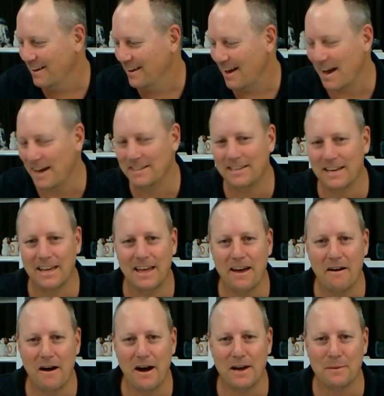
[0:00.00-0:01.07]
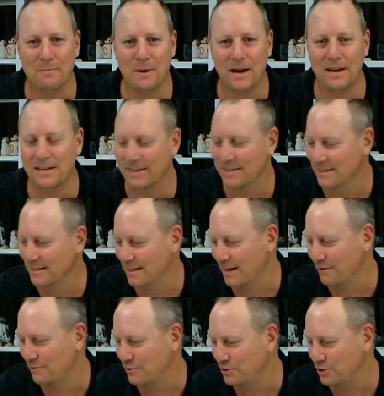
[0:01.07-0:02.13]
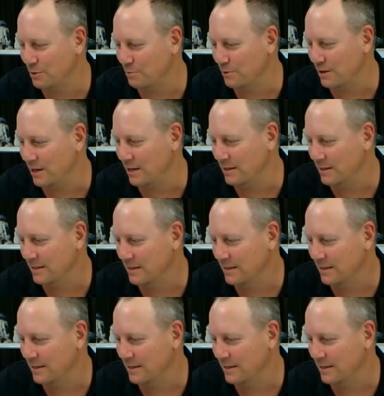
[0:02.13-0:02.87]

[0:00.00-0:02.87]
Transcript: Hey, Tam, how are you, buddy? Thanks for chipping in.